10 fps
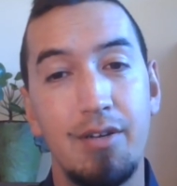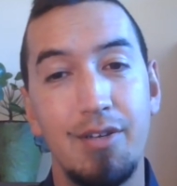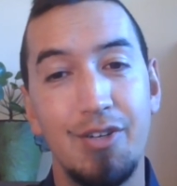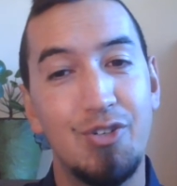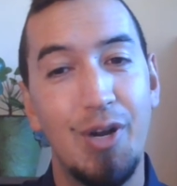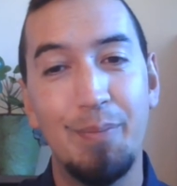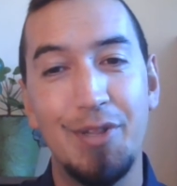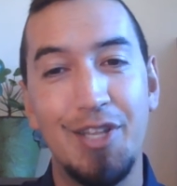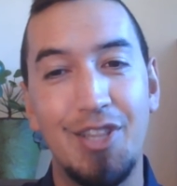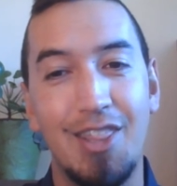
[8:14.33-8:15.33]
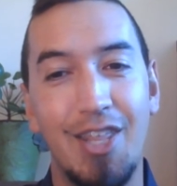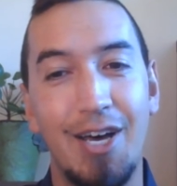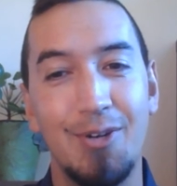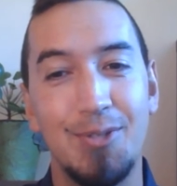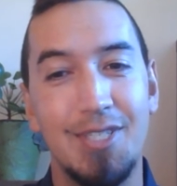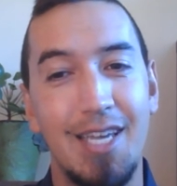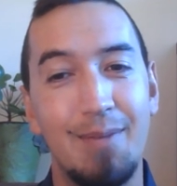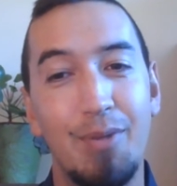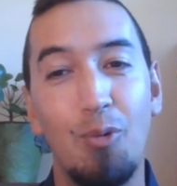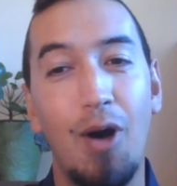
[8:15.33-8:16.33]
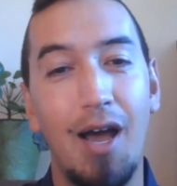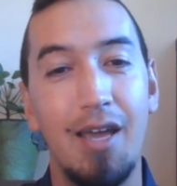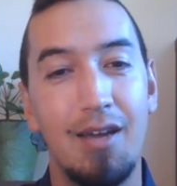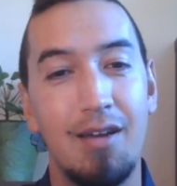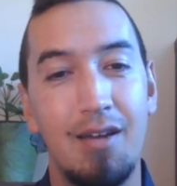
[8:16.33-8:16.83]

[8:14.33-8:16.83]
You tremble at the thought, Hussein, but why?